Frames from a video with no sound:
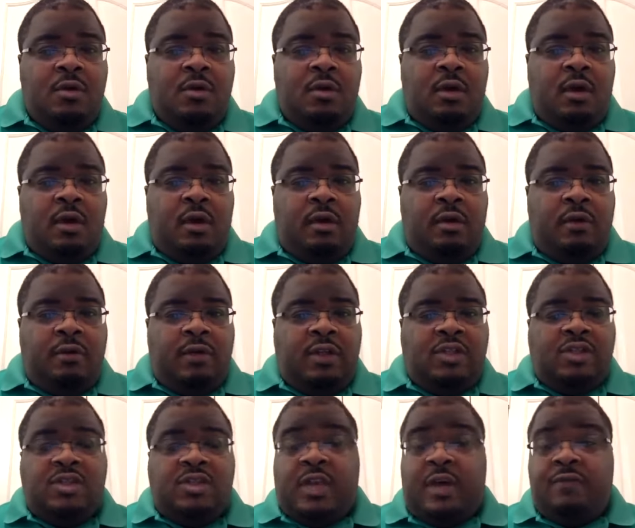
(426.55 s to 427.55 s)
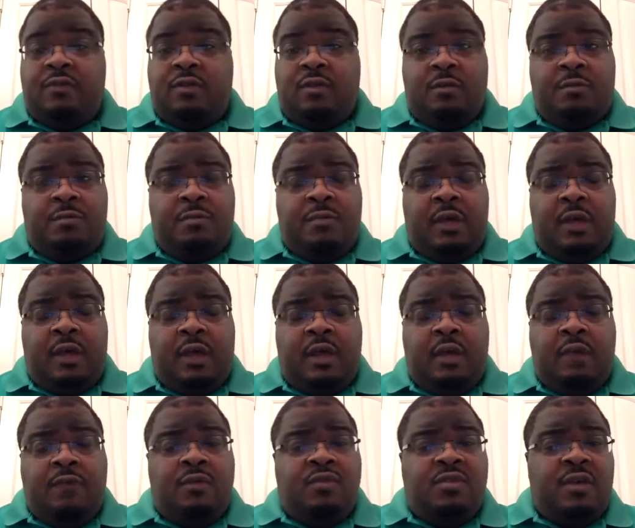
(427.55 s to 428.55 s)
And this is after
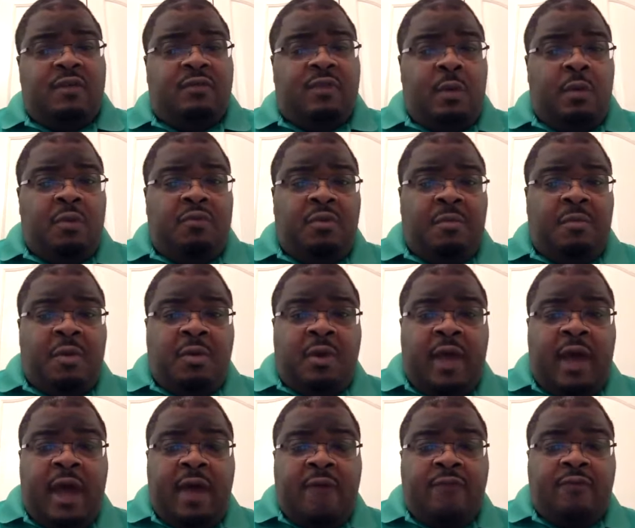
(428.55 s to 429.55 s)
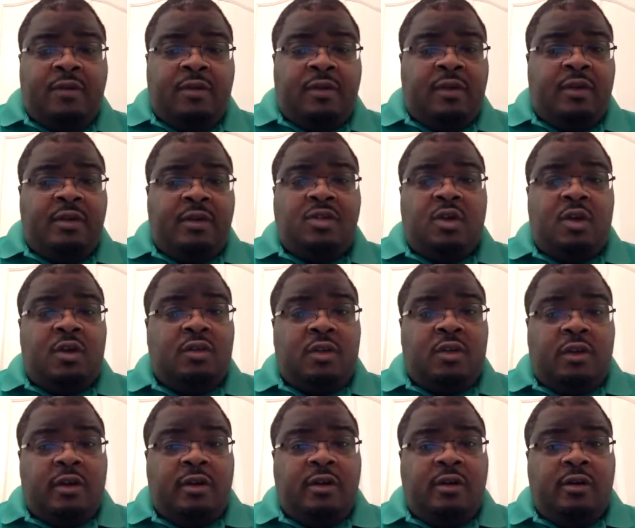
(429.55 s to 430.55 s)
interviews I've done with Ramona Africa and talked to
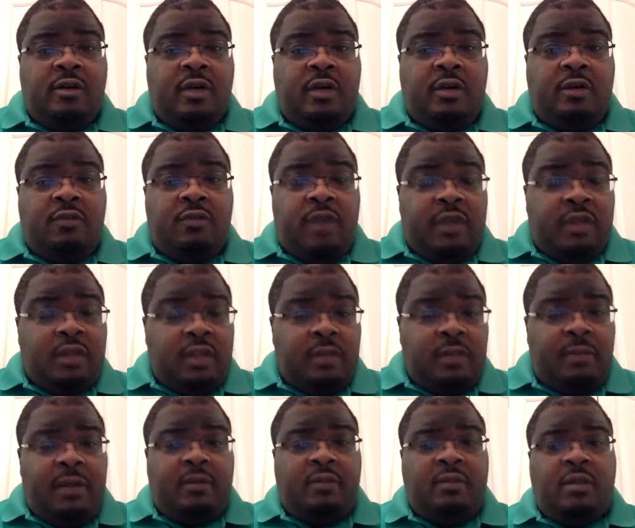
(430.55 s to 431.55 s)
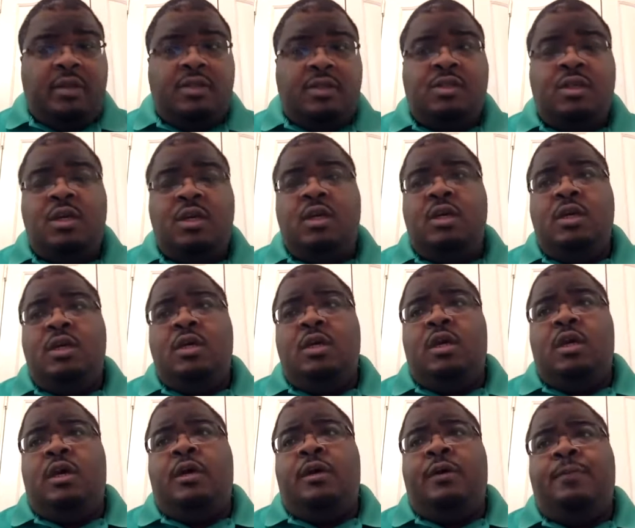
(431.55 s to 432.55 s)
her directly about this.
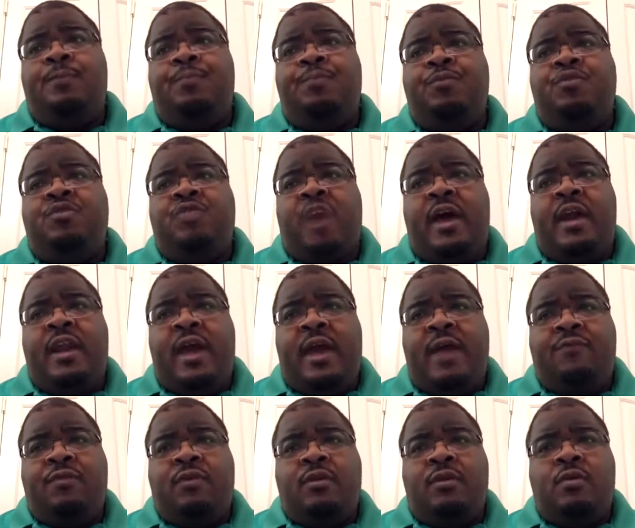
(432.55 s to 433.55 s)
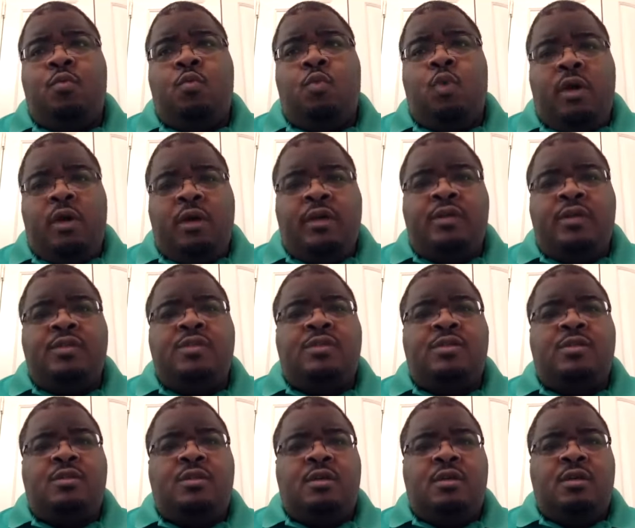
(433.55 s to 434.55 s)
John Africa
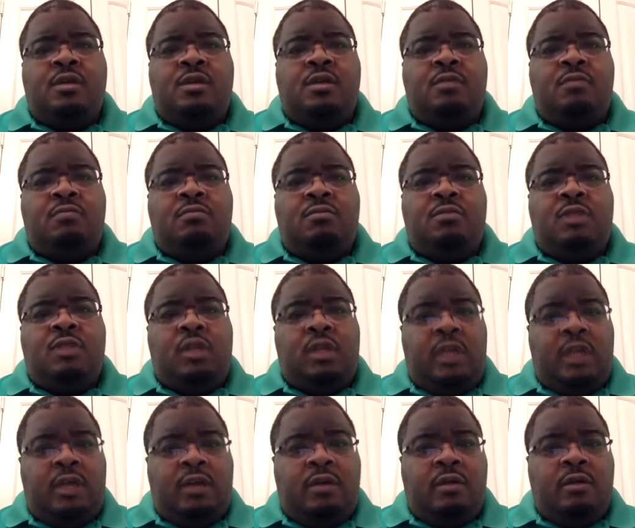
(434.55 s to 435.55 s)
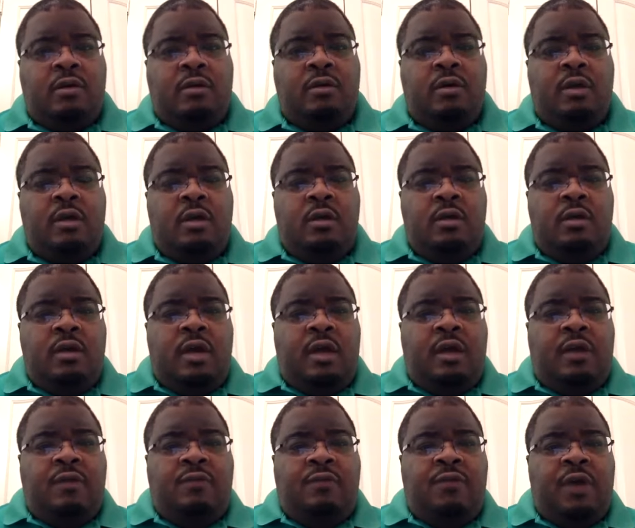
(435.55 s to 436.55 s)
was the leader
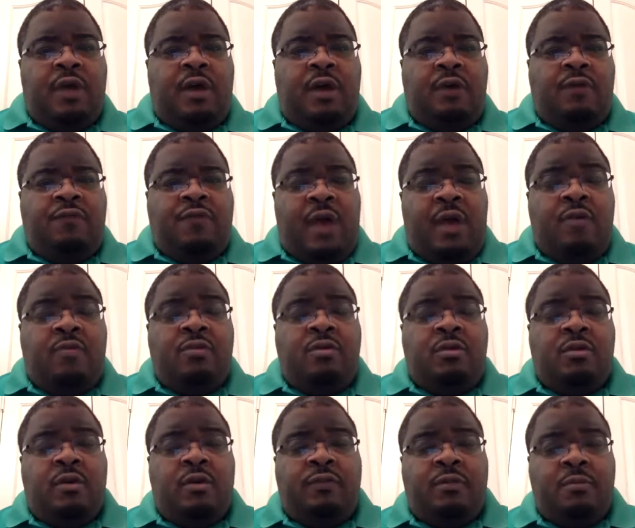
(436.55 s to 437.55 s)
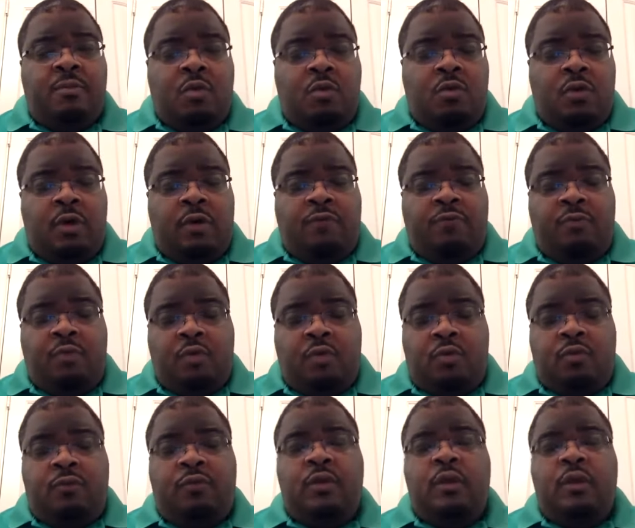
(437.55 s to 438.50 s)
and founder of MOVE.